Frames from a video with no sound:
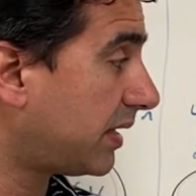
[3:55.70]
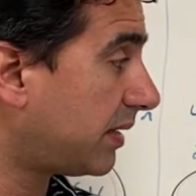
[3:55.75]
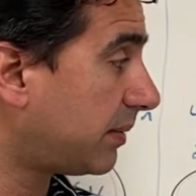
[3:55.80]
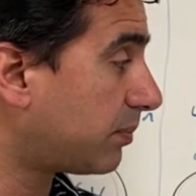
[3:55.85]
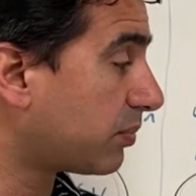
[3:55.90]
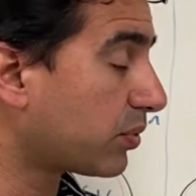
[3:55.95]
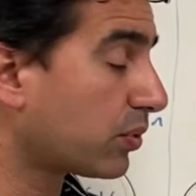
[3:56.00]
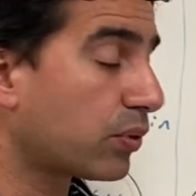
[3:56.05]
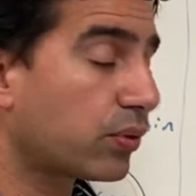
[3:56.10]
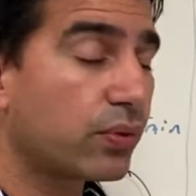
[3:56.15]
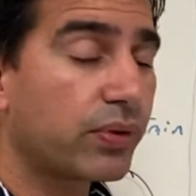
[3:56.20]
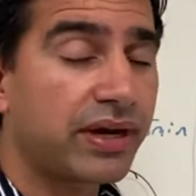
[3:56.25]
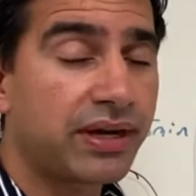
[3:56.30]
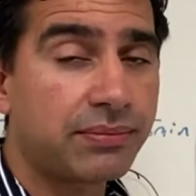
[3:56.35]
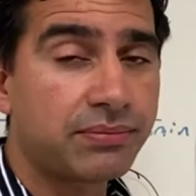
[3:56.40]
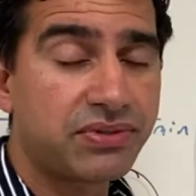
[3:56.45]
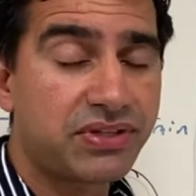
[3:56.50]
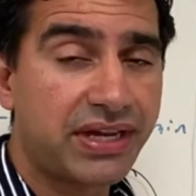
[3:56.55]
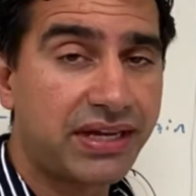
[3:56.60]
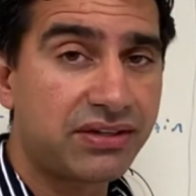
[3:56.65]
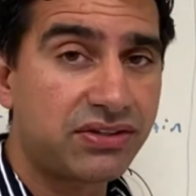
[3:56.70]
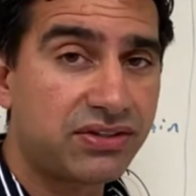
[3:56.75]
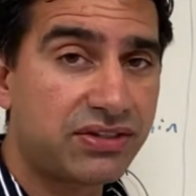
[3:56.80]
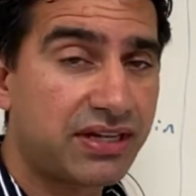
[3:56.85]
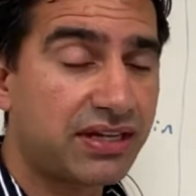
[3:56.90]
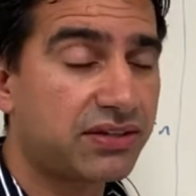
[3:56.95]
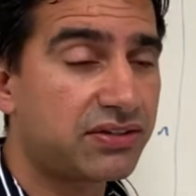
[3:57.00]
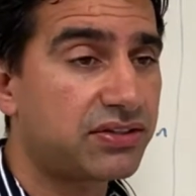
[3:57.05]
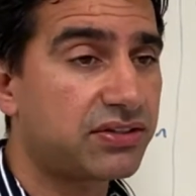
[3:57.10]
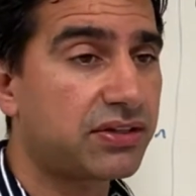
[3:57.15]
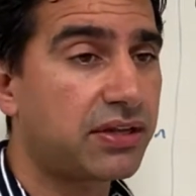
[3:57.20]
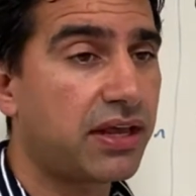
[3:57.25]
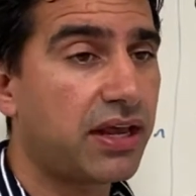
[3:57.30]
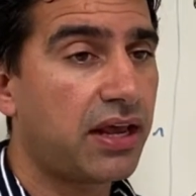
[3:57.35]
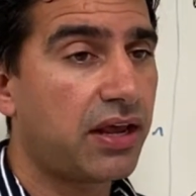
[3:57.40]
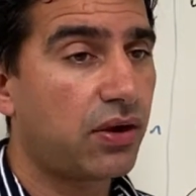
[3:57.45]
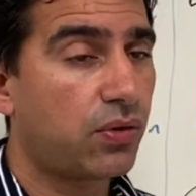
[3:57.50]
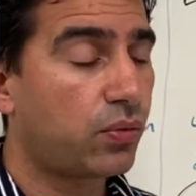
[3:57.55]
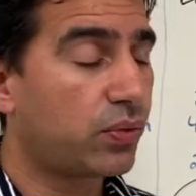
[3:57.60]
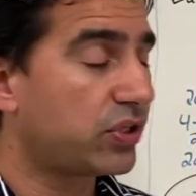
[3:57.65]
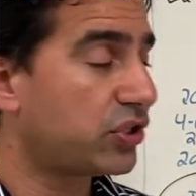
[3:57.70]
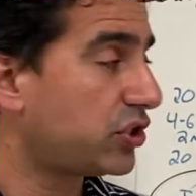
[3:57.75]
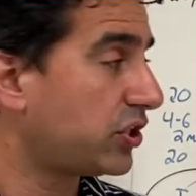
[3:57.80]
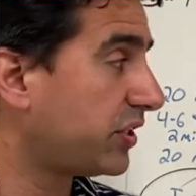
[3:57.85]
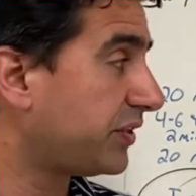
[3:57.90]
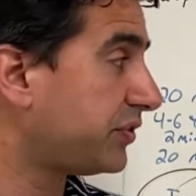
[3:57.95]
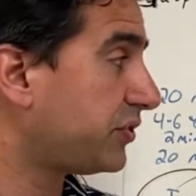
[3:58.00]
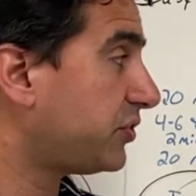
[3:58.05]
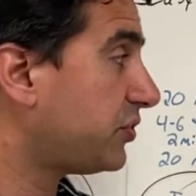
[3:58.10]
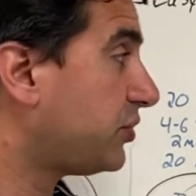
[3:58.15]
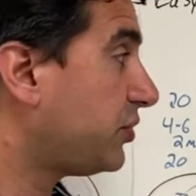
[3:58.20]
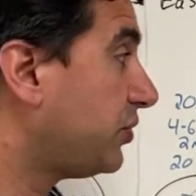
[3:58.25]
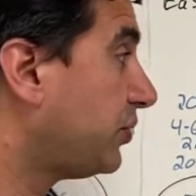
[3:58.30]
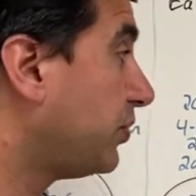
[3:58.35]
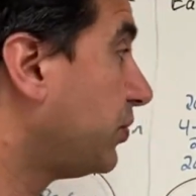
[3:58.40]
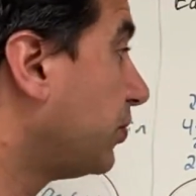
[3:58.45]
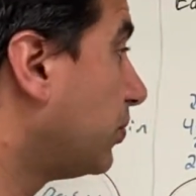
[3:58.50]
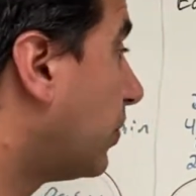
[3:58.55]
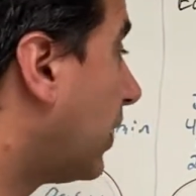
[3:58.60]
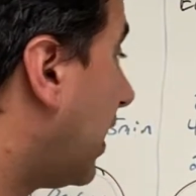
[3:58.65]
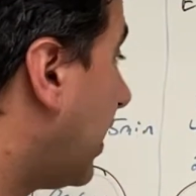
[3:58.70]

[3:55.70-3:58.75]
programs exist, which is to, while